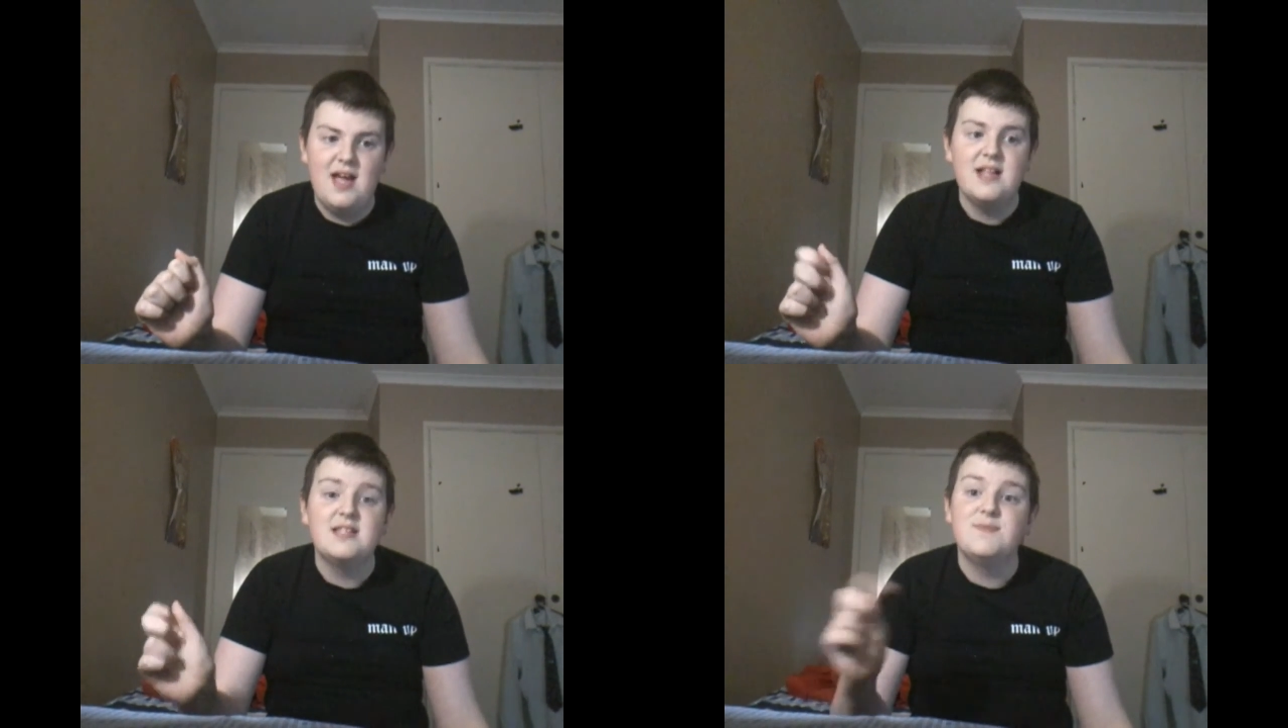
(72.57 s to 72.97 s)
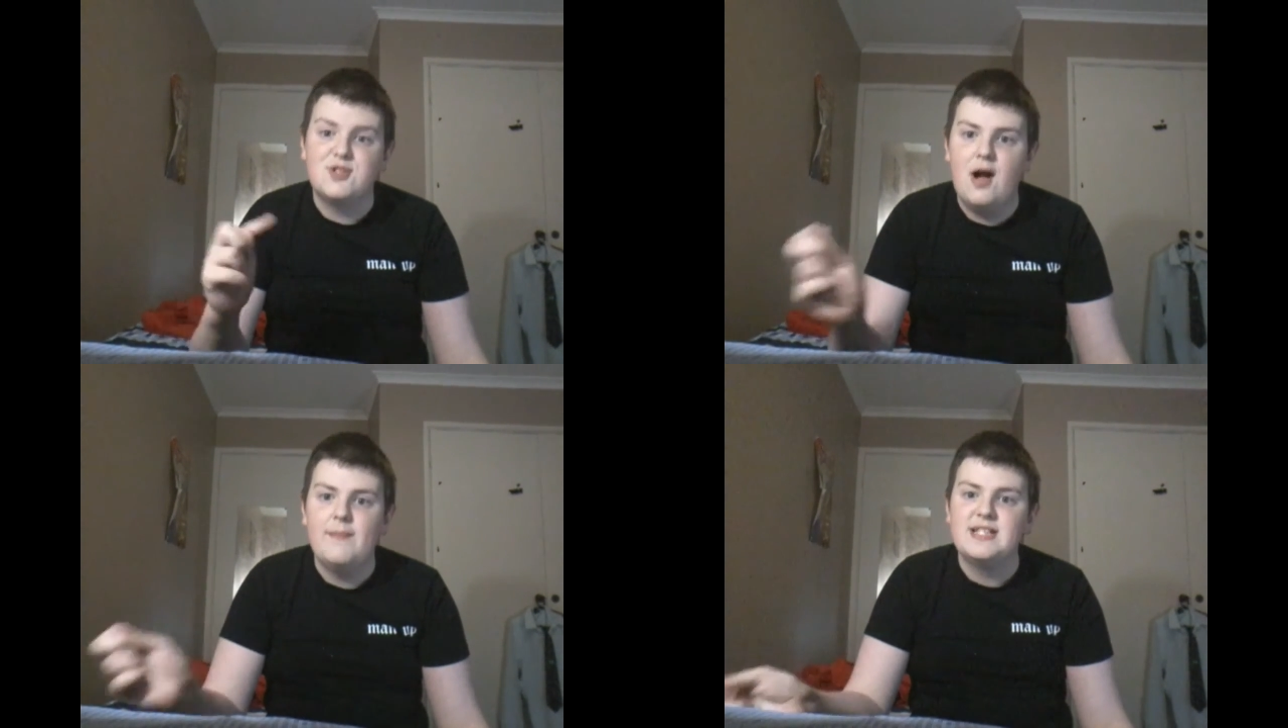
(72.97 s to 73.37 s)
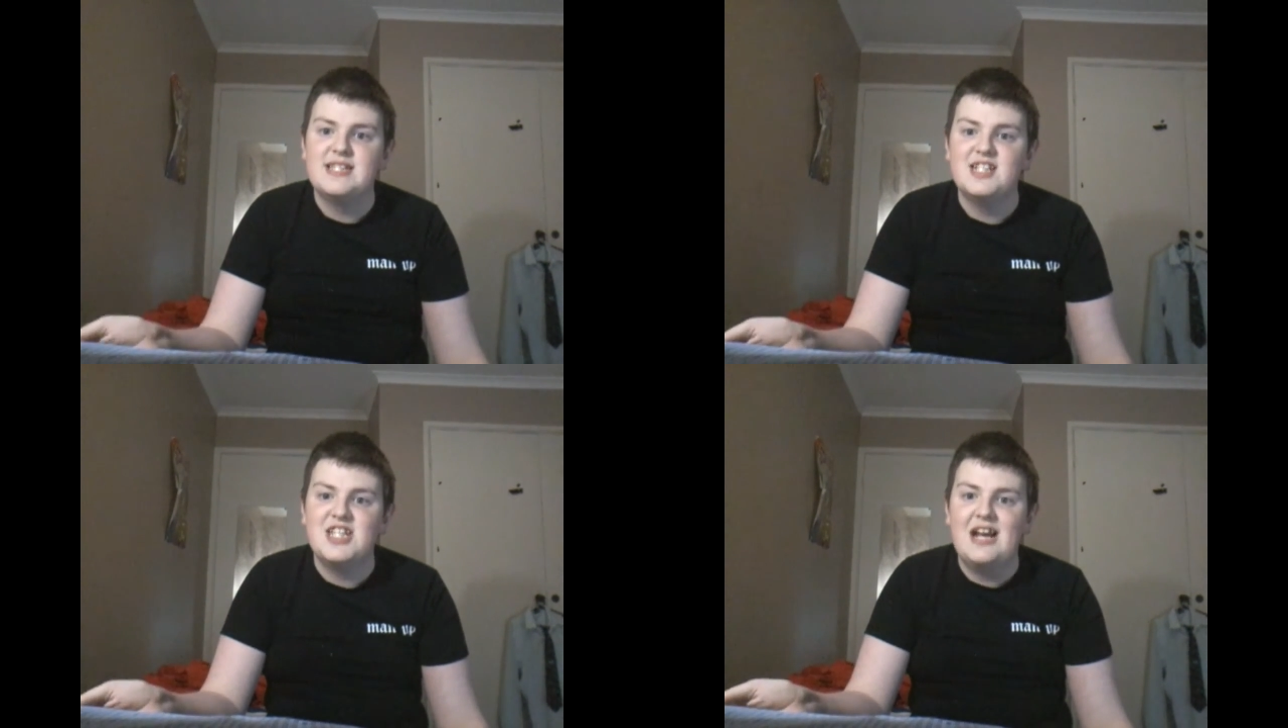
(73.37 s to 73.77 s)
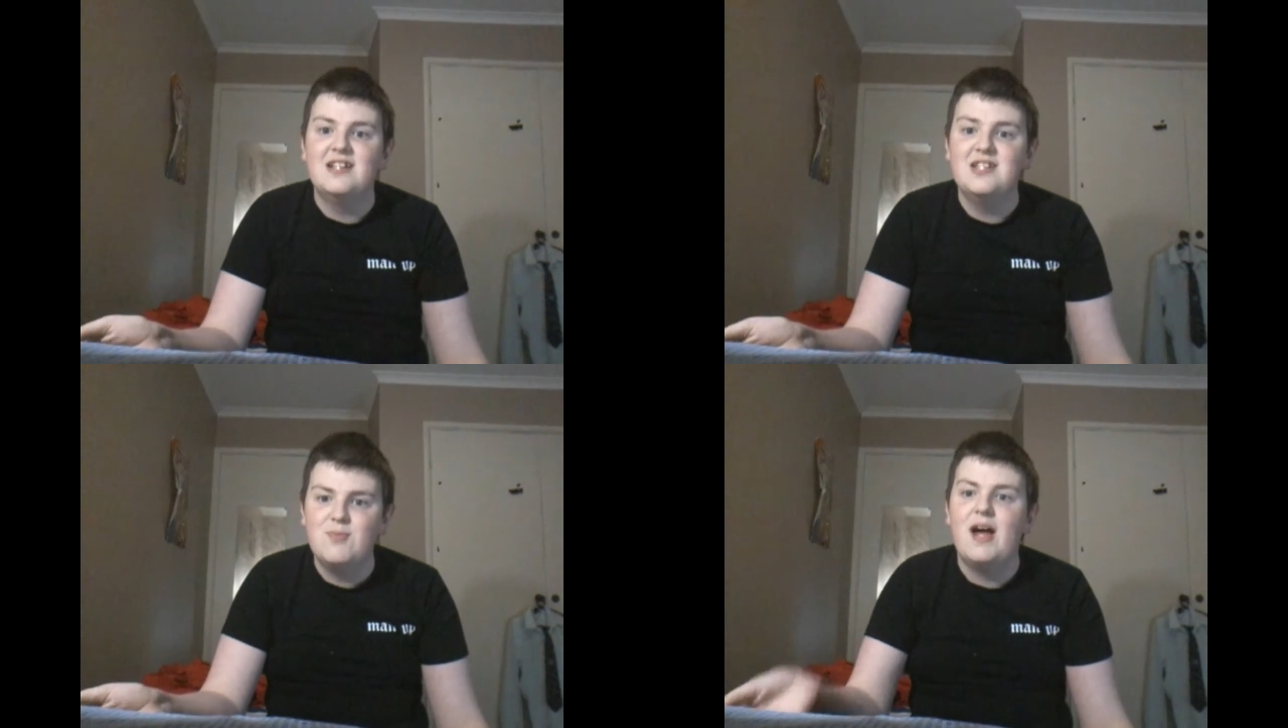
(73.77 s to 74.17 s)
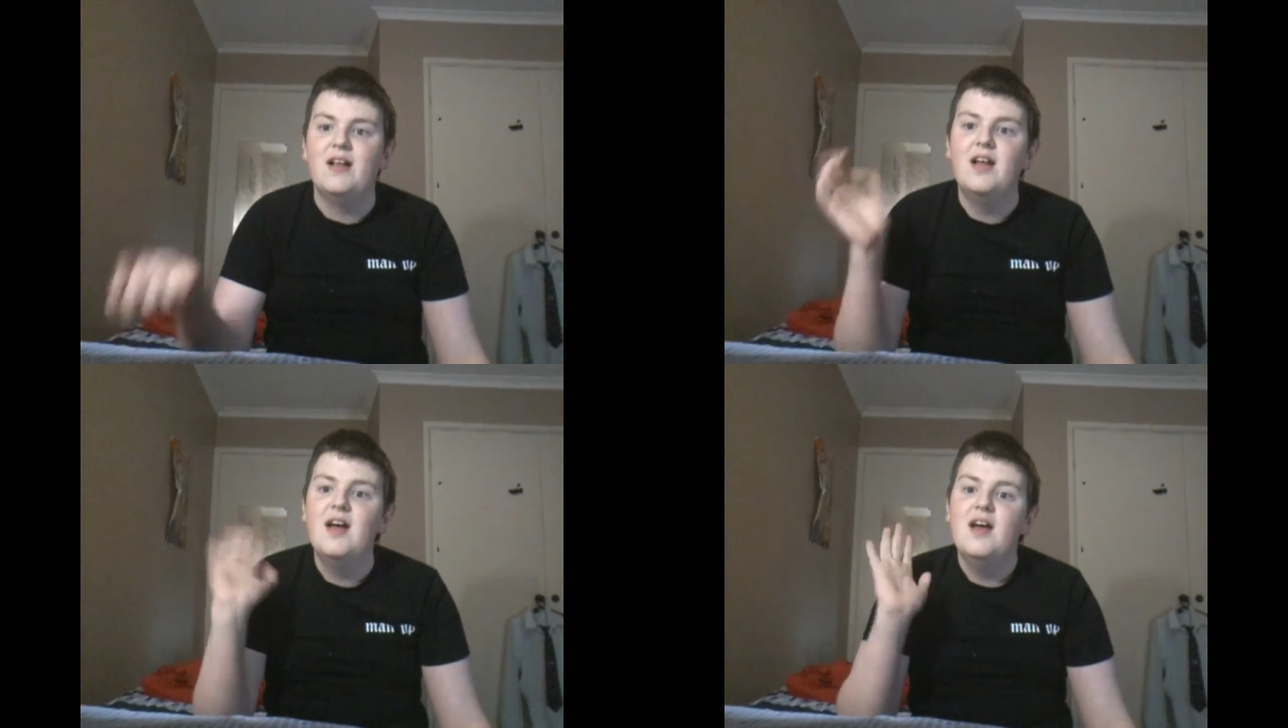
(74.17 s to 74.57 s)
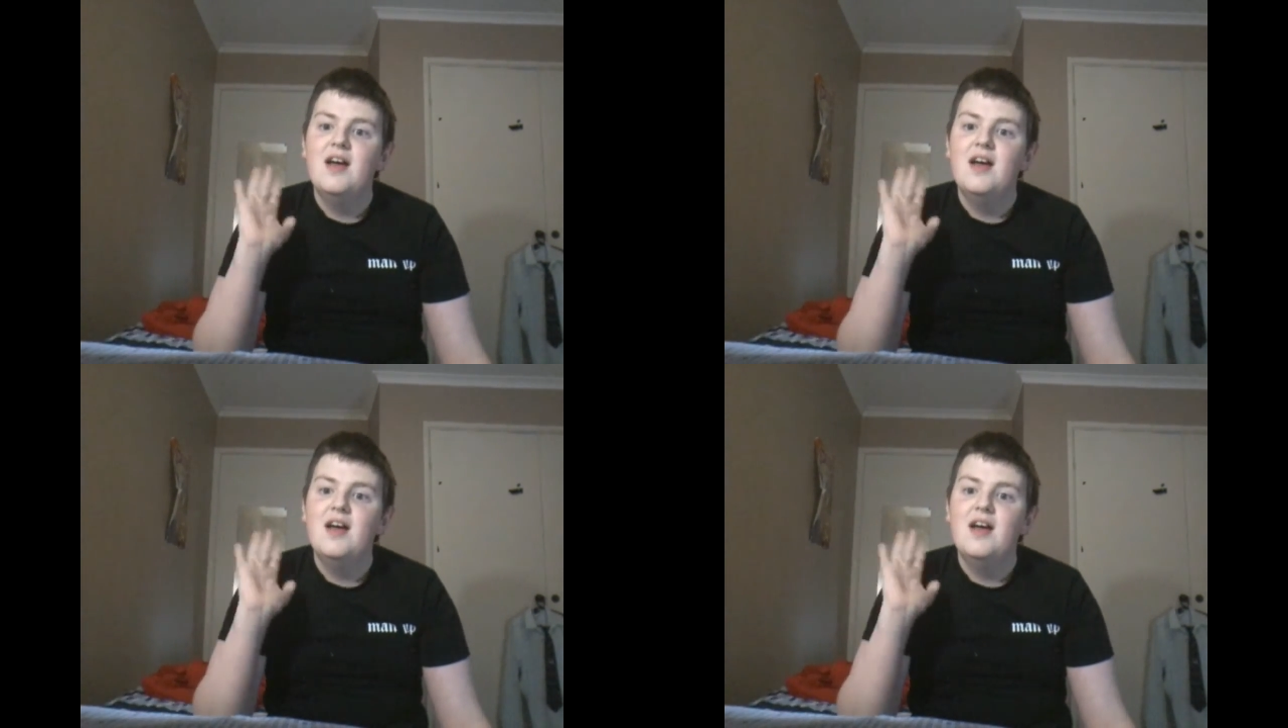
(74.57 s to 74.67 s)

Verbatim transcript: and subscribing to the channel as well.